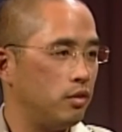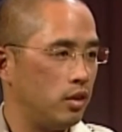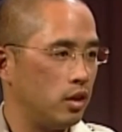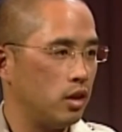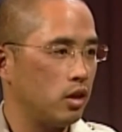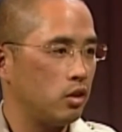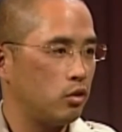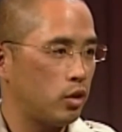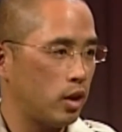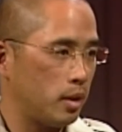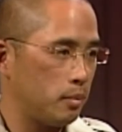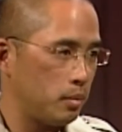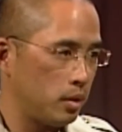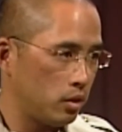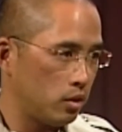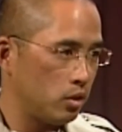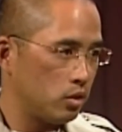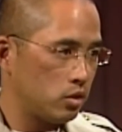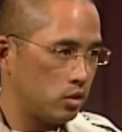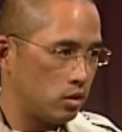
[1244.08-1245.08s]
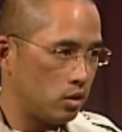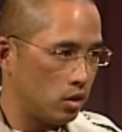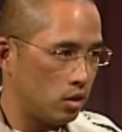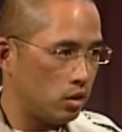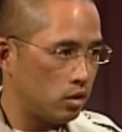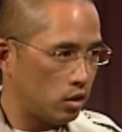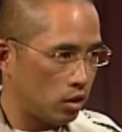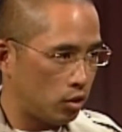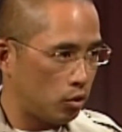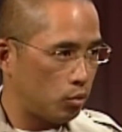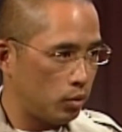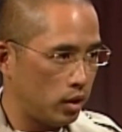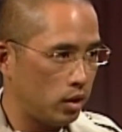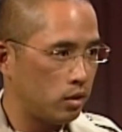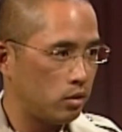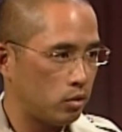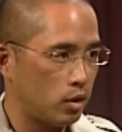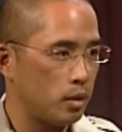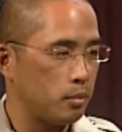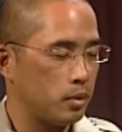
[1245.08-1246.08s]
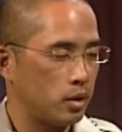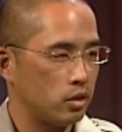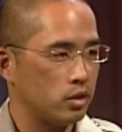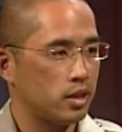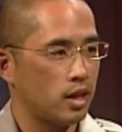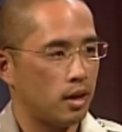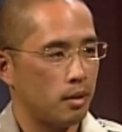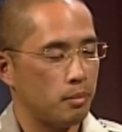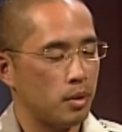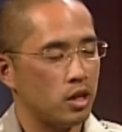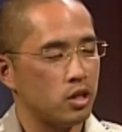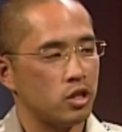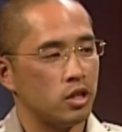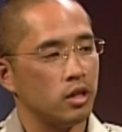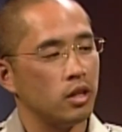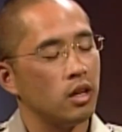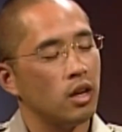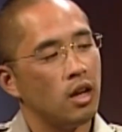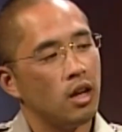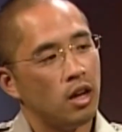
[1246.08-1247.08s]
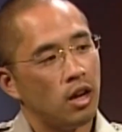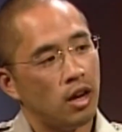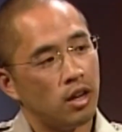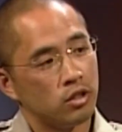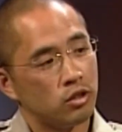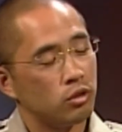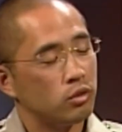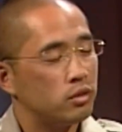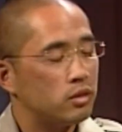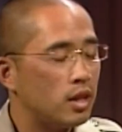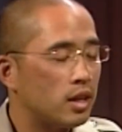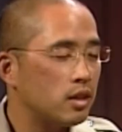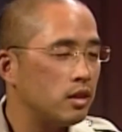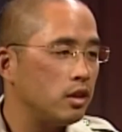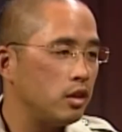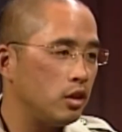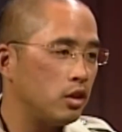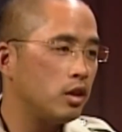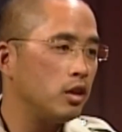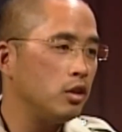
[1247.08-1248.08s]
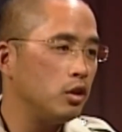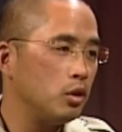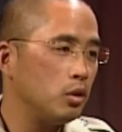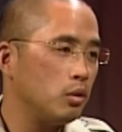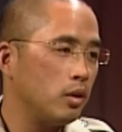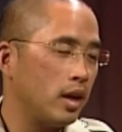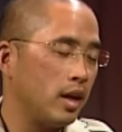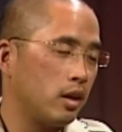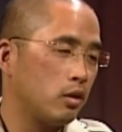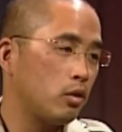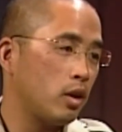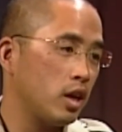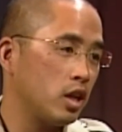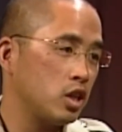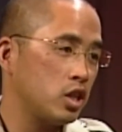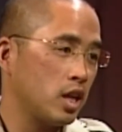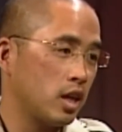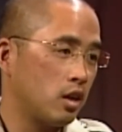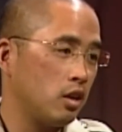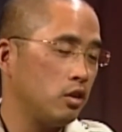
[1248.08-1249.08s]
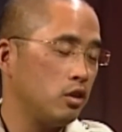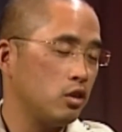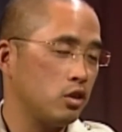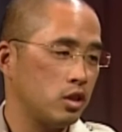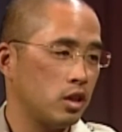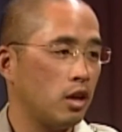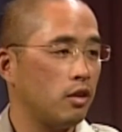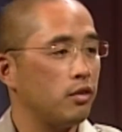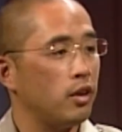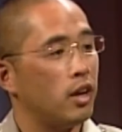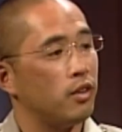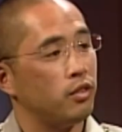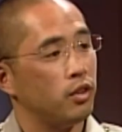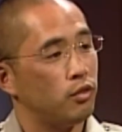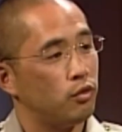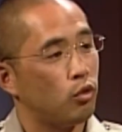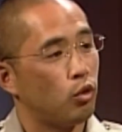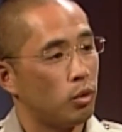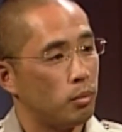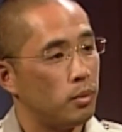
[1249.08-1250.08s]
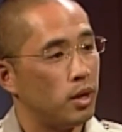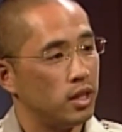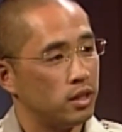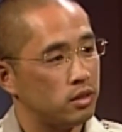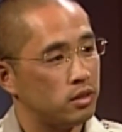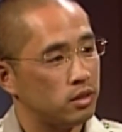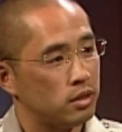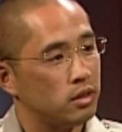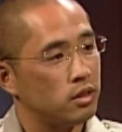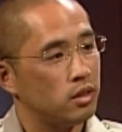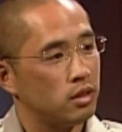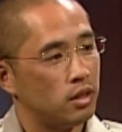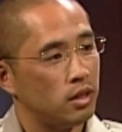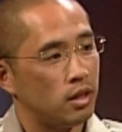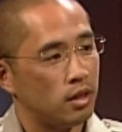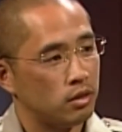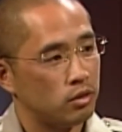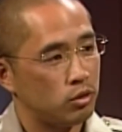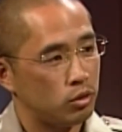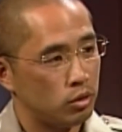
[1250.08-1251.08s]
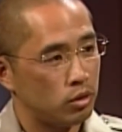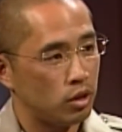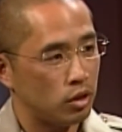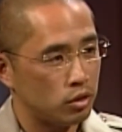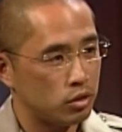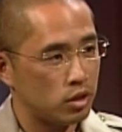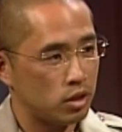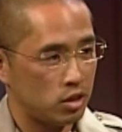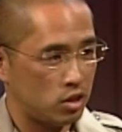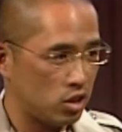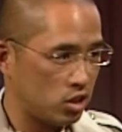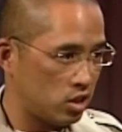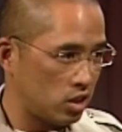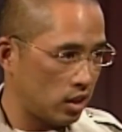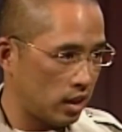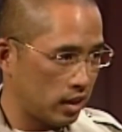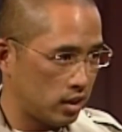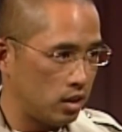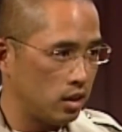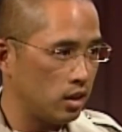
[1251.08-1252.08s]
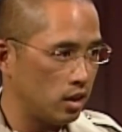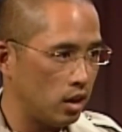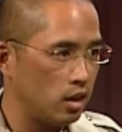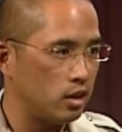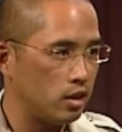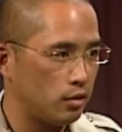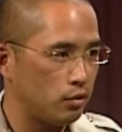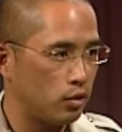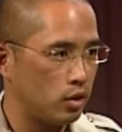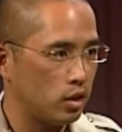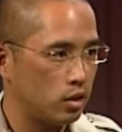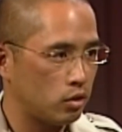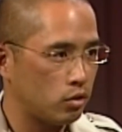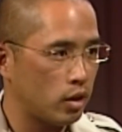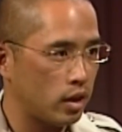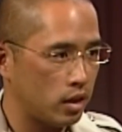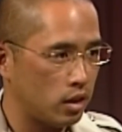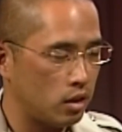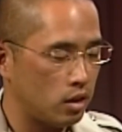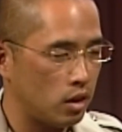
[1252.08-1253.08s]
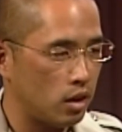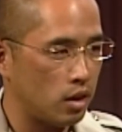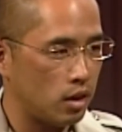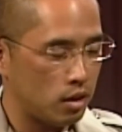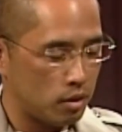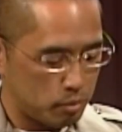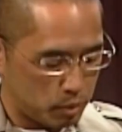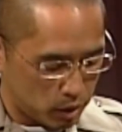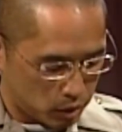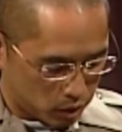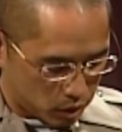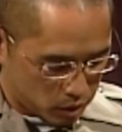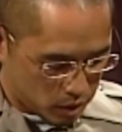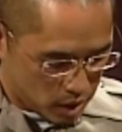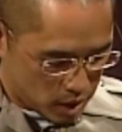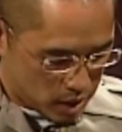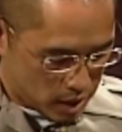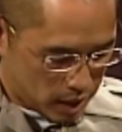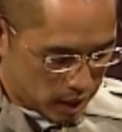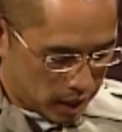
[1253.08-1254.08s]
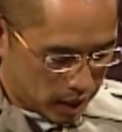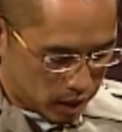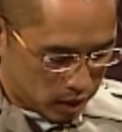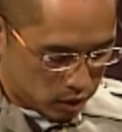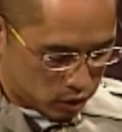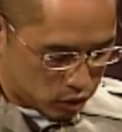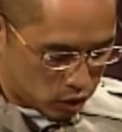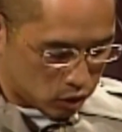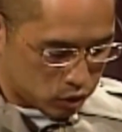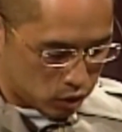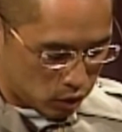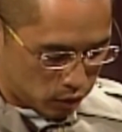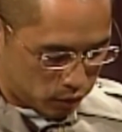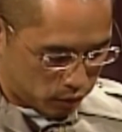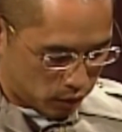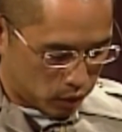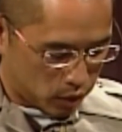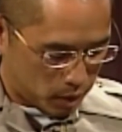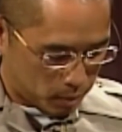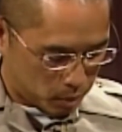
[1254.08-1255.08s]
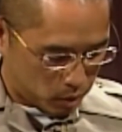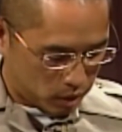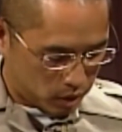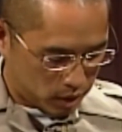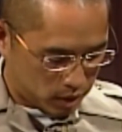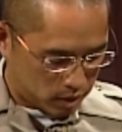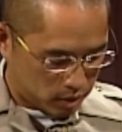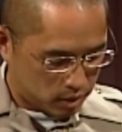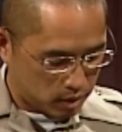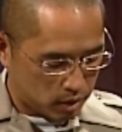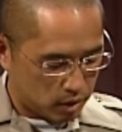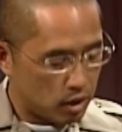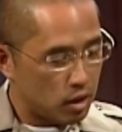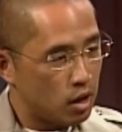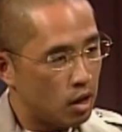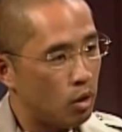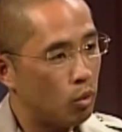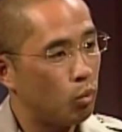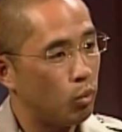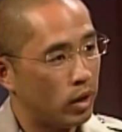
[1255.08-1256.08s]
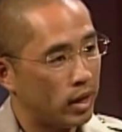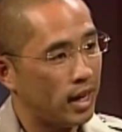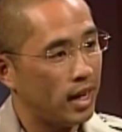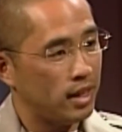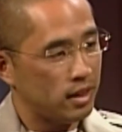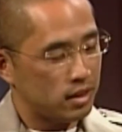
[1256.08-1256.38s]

the credit bureaus, the, the three credit bureaus mm -hmm. that I mentioned. Uh, so technically, you can do a credit check on yourself every four months. Uh, through those, uh, just selecting a, different mm-hmm. credit uh, bureau. And there's also a phone number. It's the one